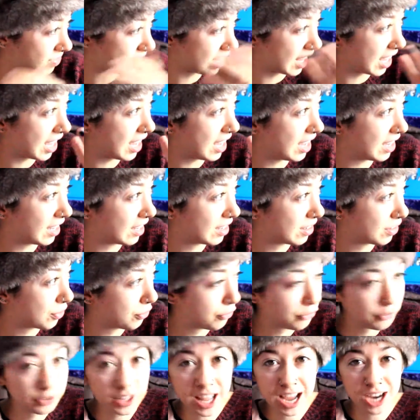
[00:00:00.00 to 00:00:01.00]
like
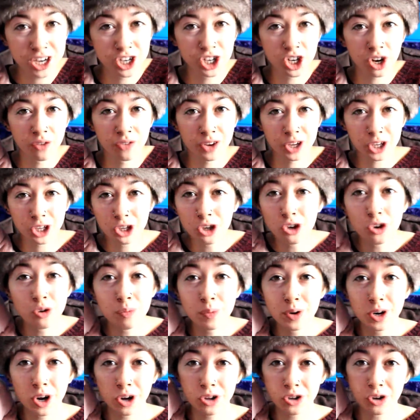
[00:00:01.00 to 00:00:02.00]
flesh of a
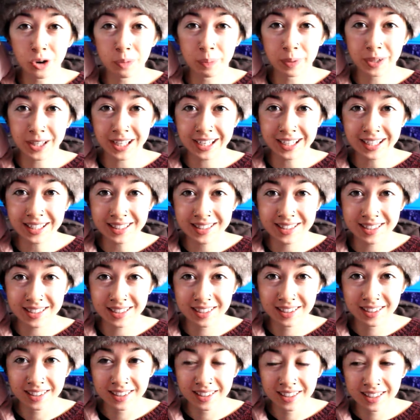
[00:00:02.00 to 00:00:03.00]
human on your plate
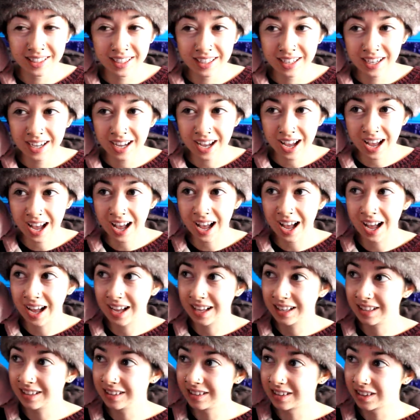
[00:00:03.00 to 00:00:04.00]

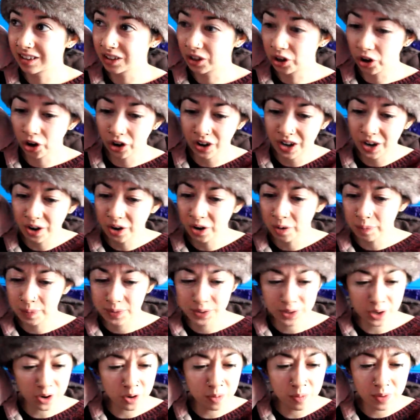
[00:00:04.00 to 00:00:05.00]
and cut it up
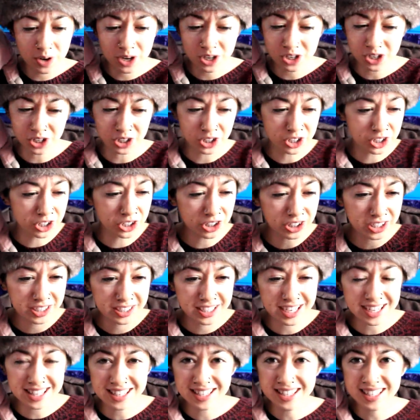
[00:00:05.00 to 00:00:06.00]
so much and
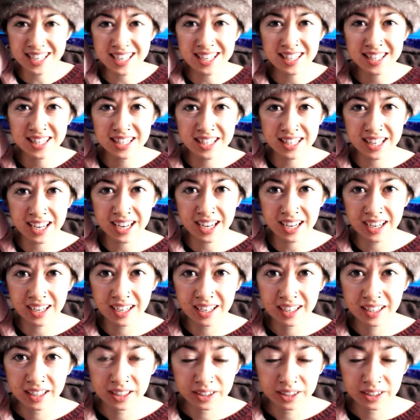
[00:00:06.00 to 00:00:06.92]
cooked it and seasoned it